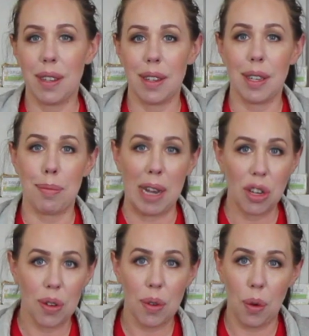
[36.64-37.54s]
is a
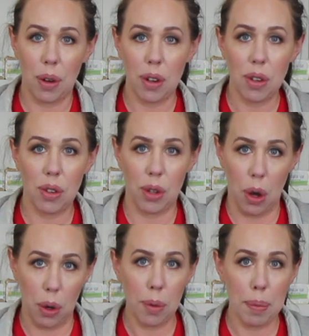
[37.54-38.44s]
special order
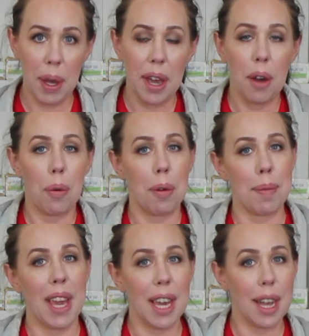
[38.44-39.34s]
soap. We're
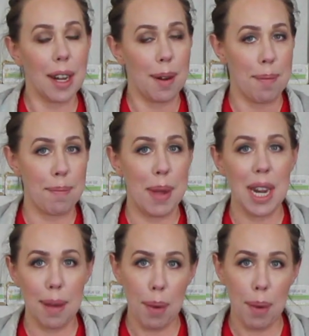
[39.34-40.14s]
making mini